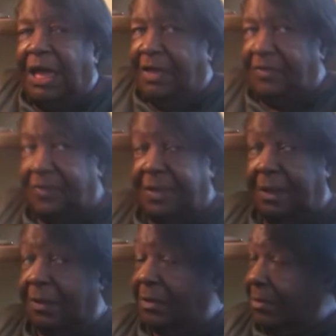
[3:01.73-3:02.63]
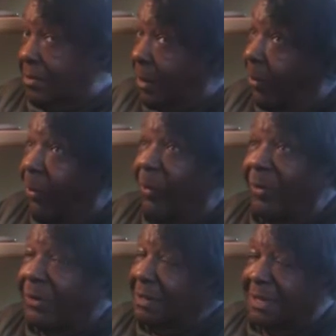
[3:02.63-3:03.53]
I said, no.
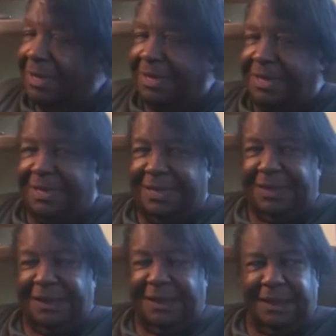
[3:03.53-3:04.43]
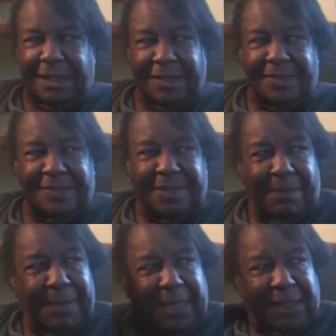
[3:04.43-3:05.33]
And
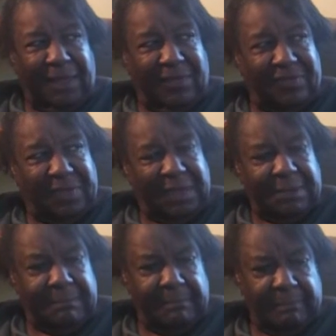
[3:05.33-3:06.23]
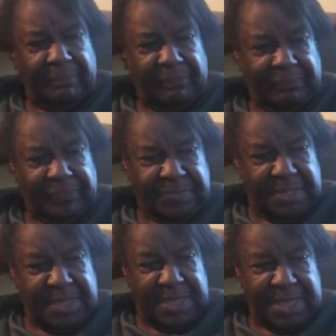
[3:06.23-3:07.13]
somebody else said,
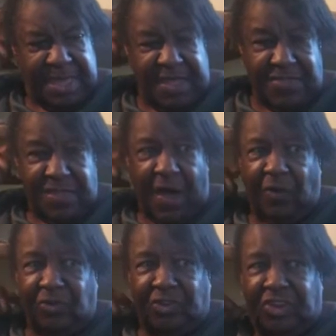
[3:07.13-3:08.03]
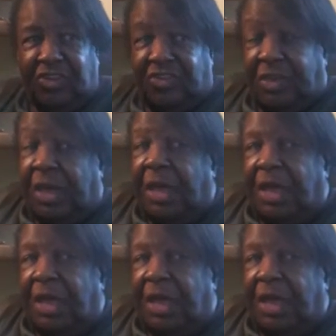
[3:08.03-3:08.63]
no, she's